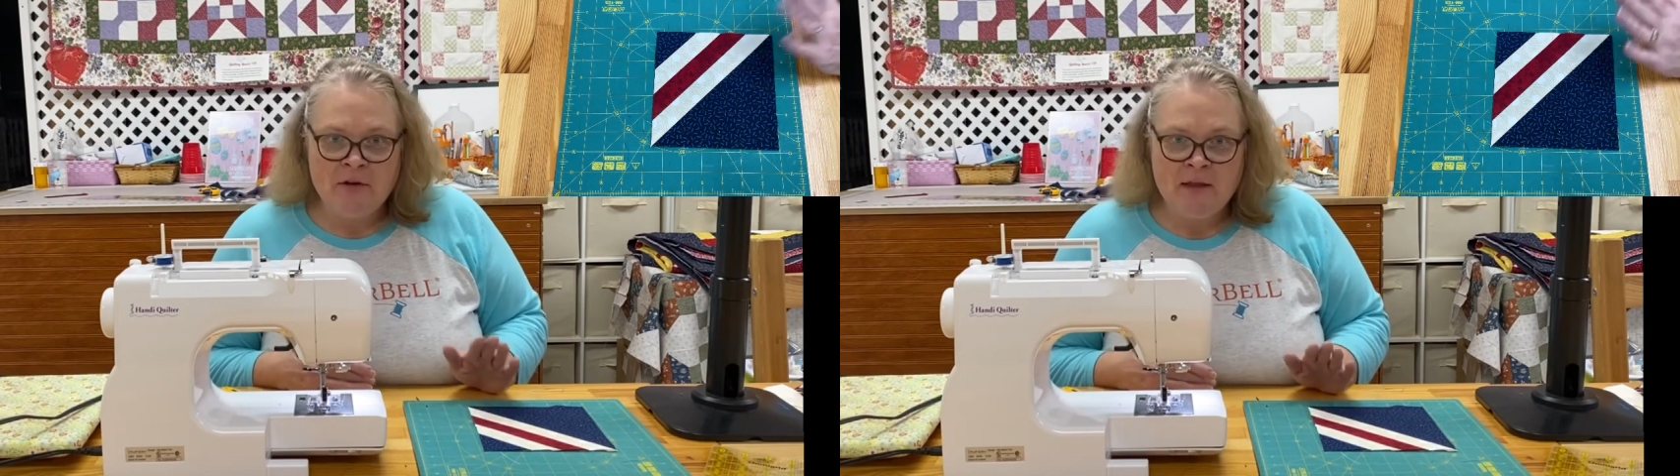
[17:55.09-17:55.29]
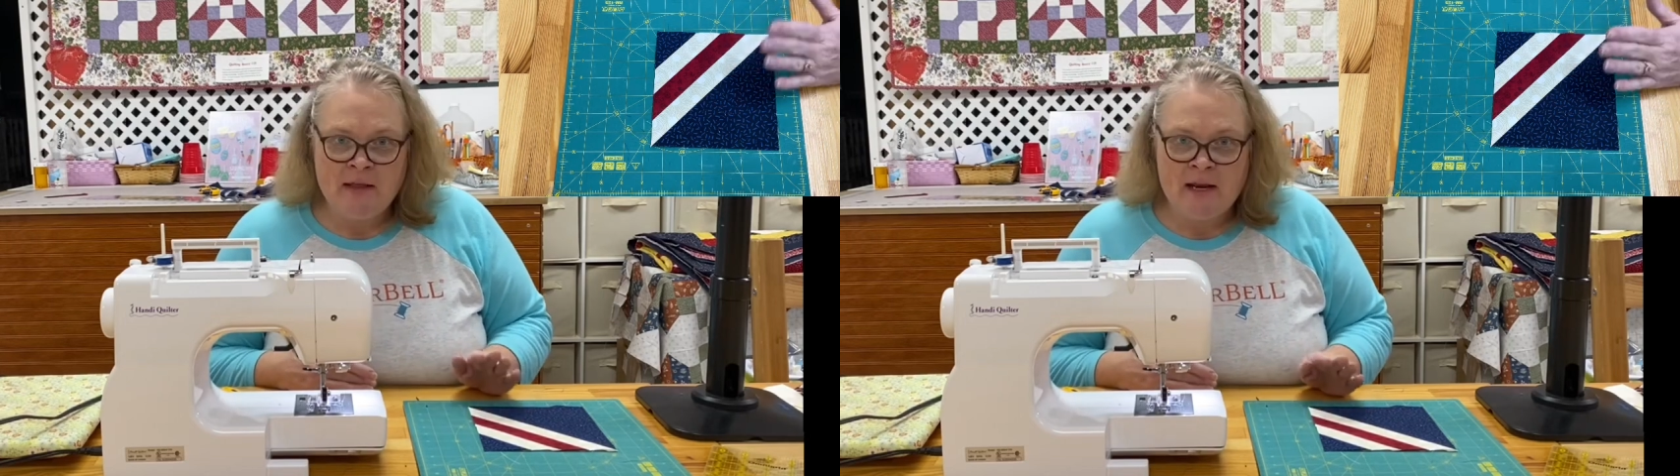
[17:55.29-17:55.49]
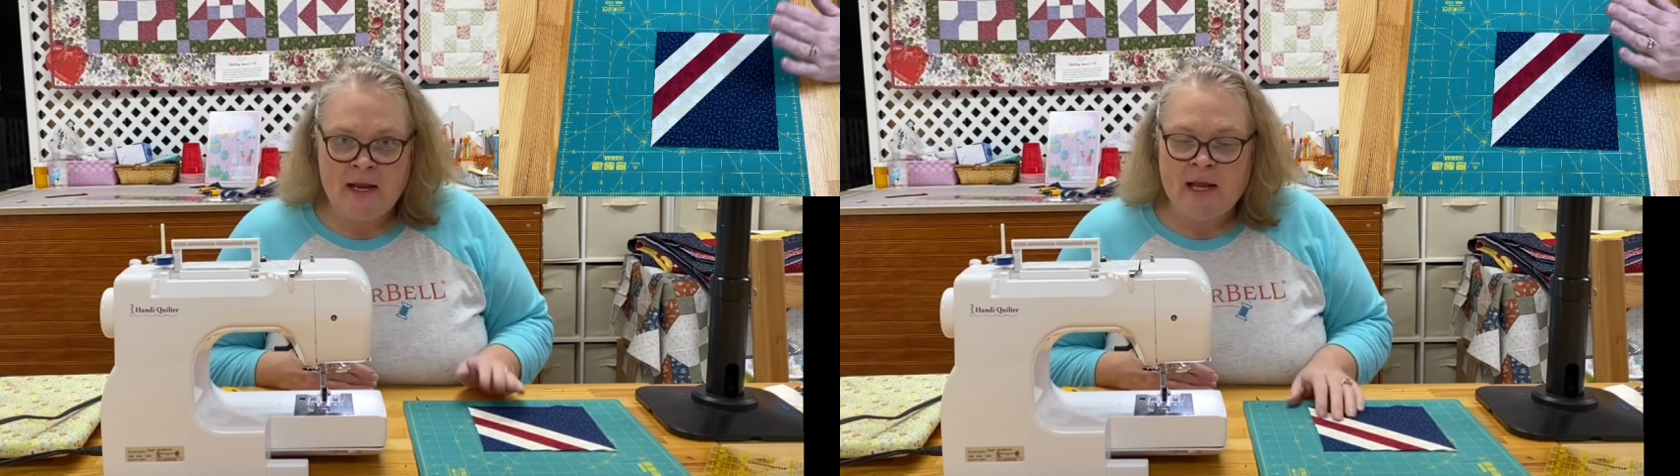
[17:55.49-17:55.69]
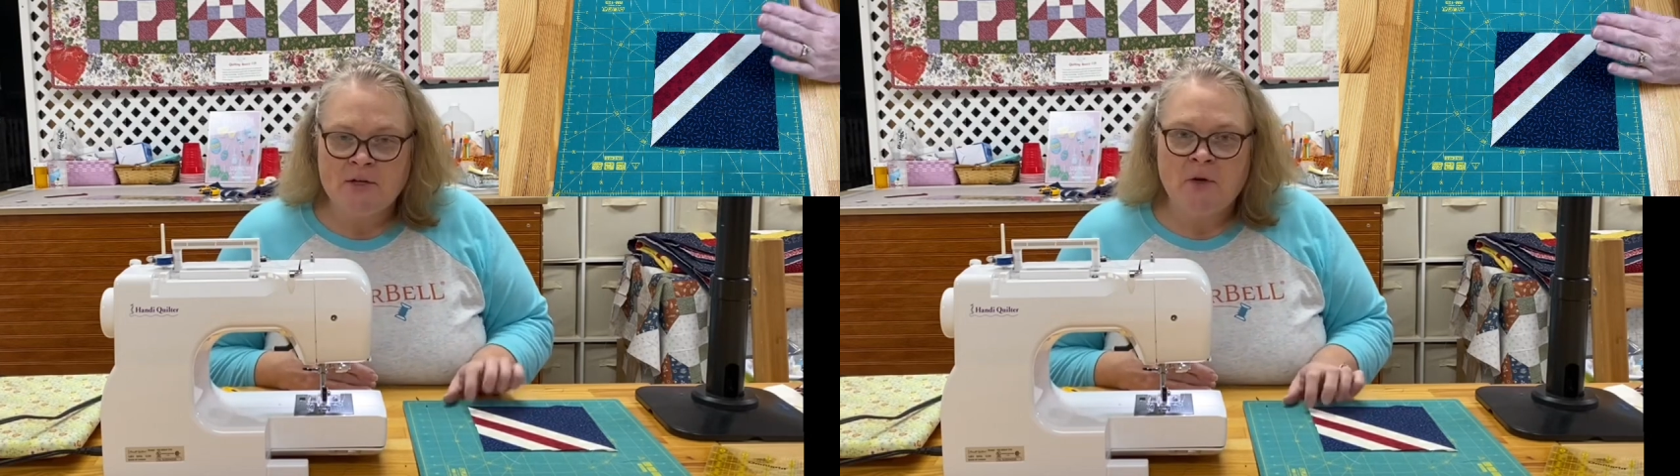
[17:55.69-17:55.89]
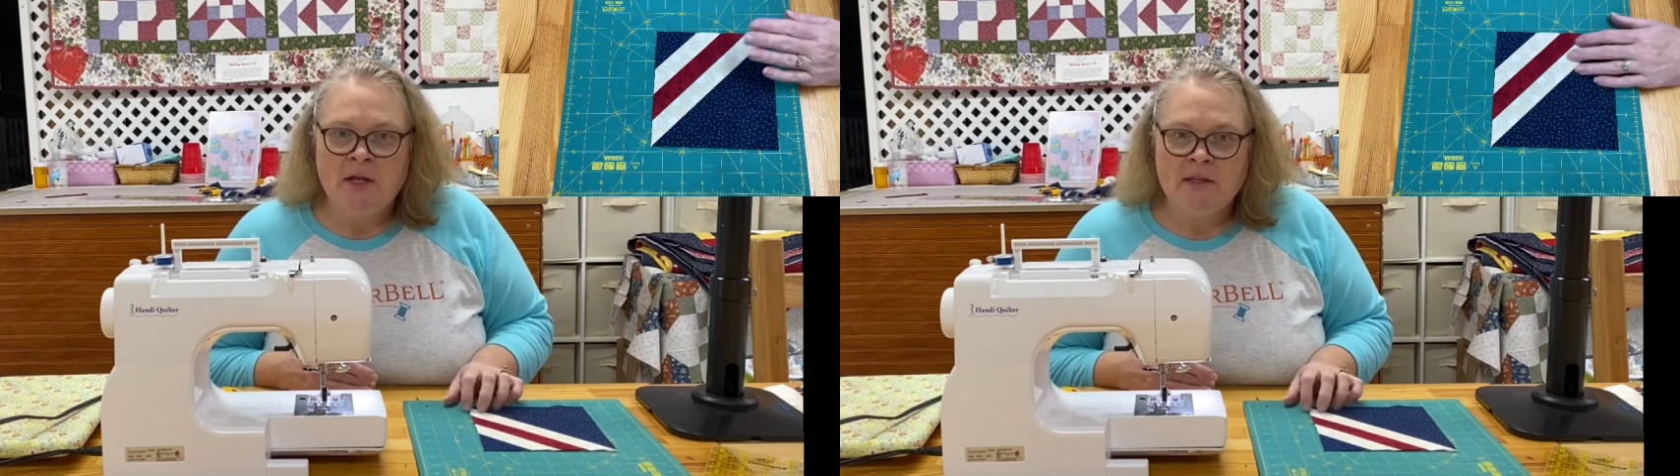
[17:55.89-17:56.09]
But
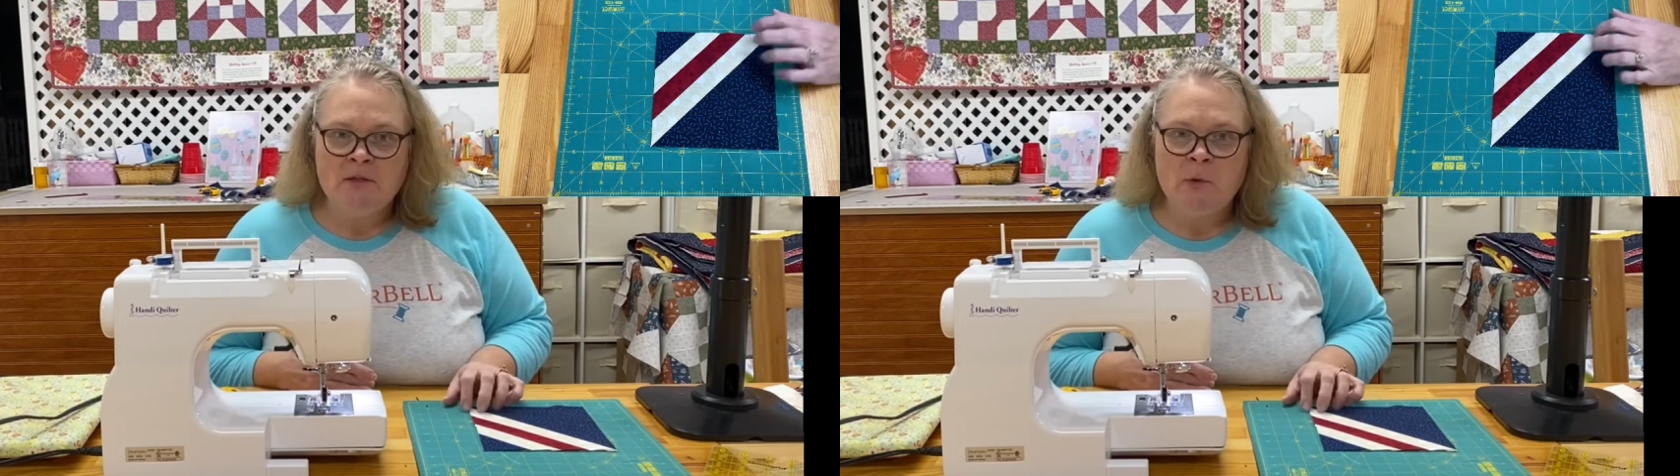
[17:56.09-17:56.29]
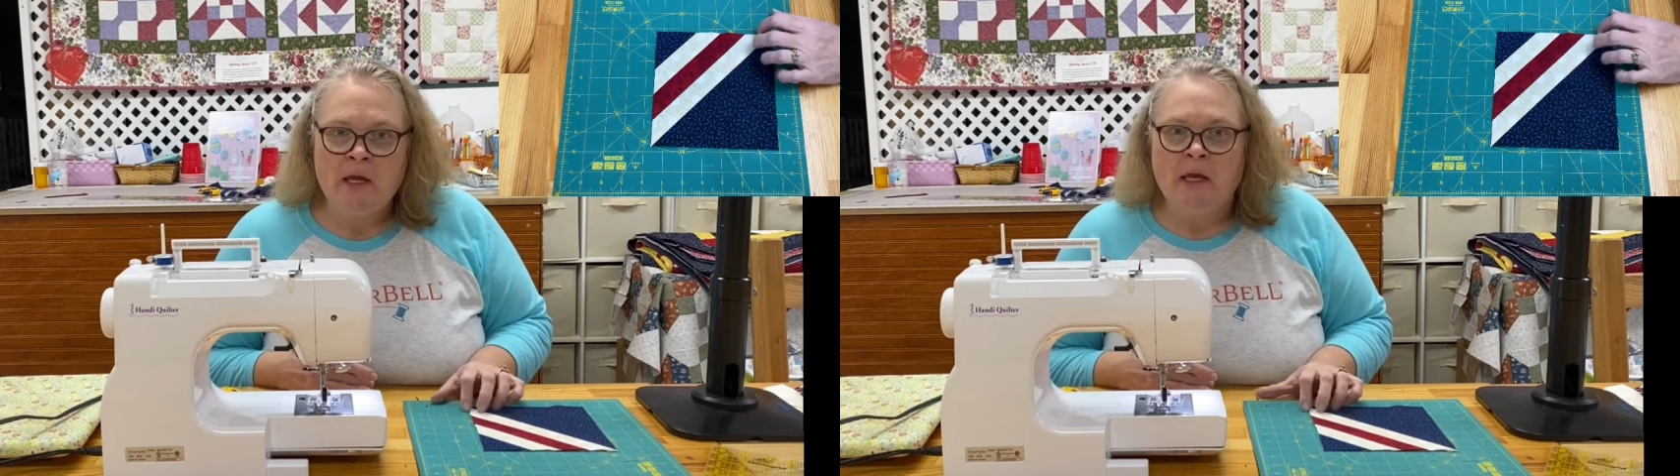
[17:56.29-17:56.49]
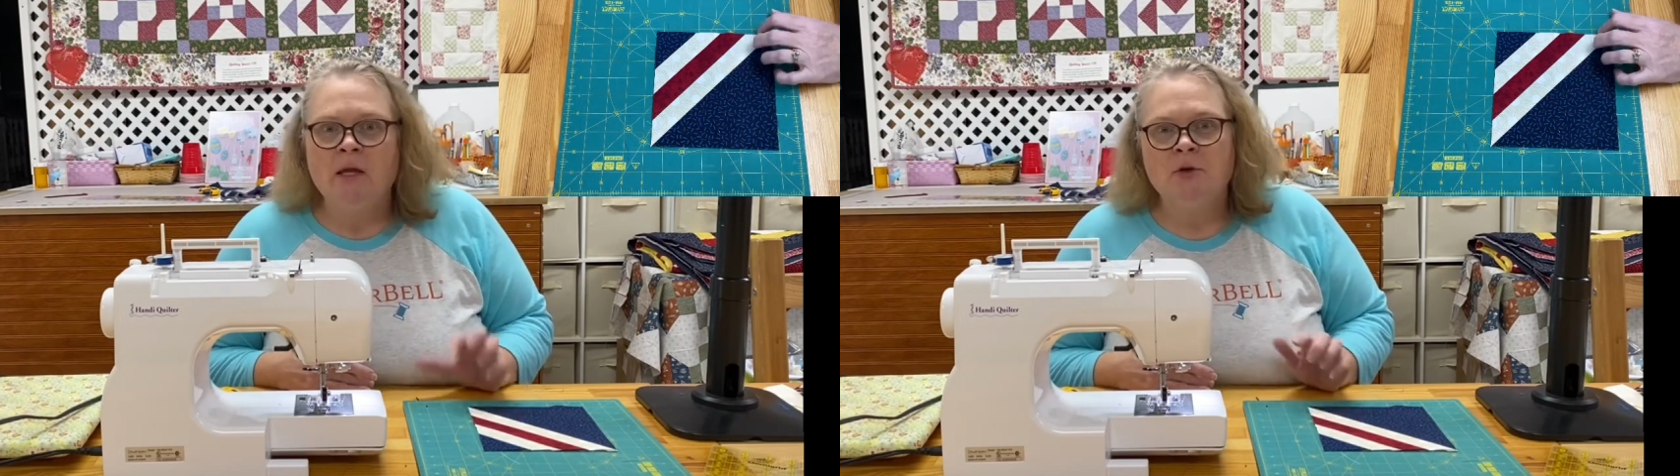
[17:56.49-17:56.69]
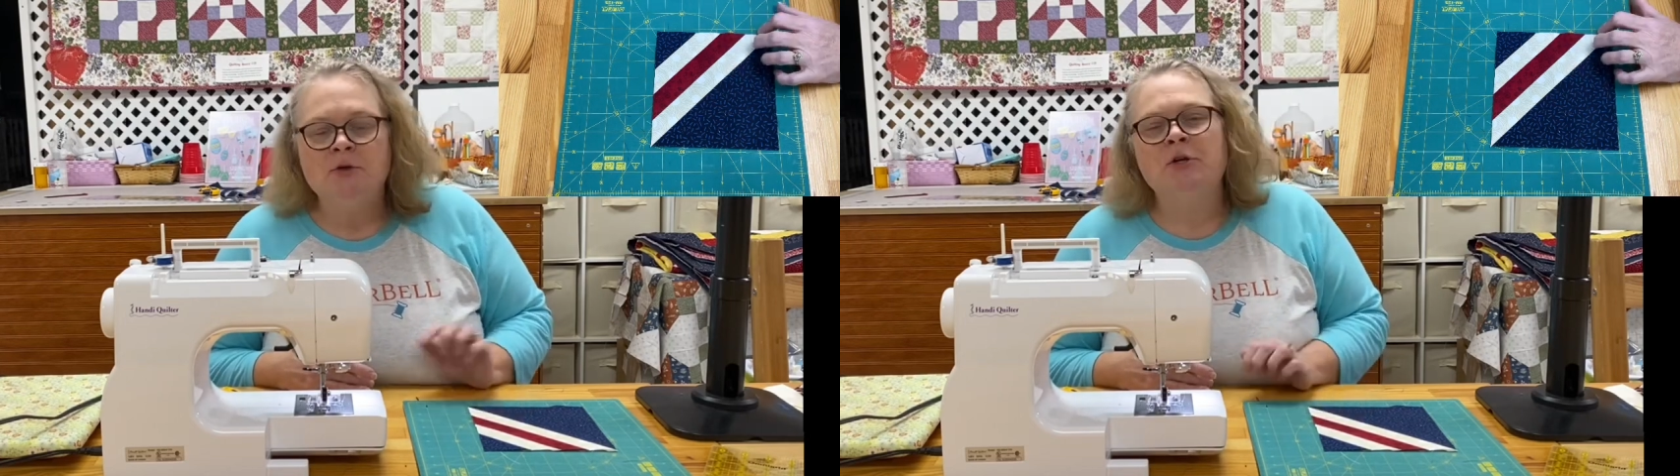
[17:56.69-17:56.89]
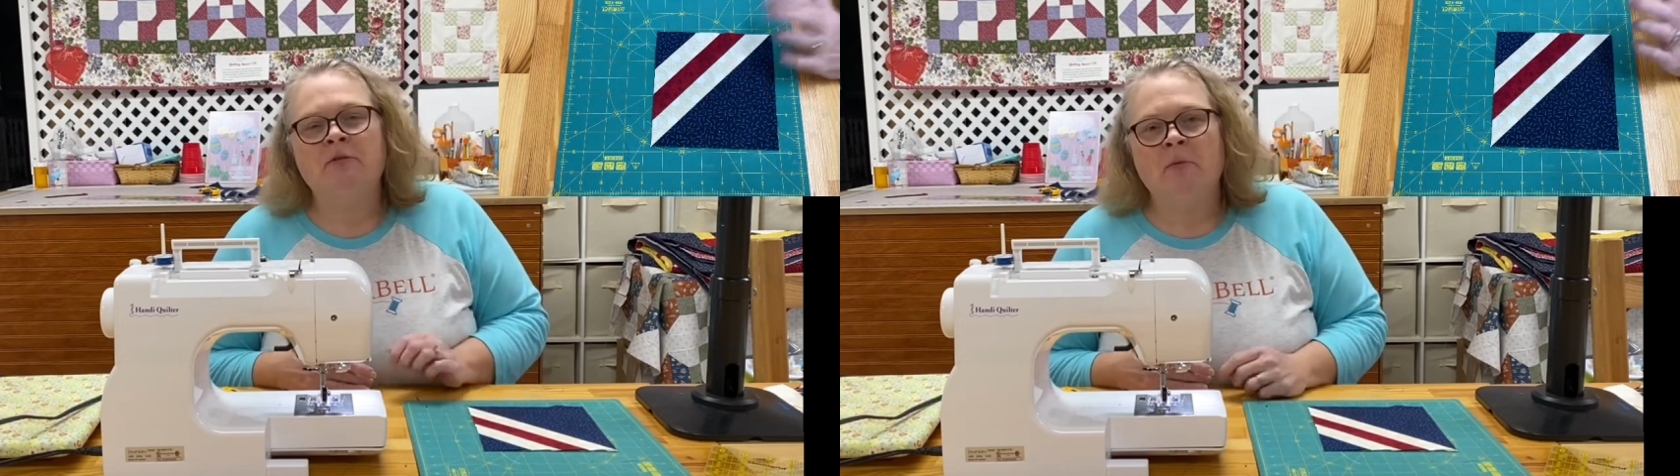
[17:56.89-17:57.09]
everything that I had you cut this week,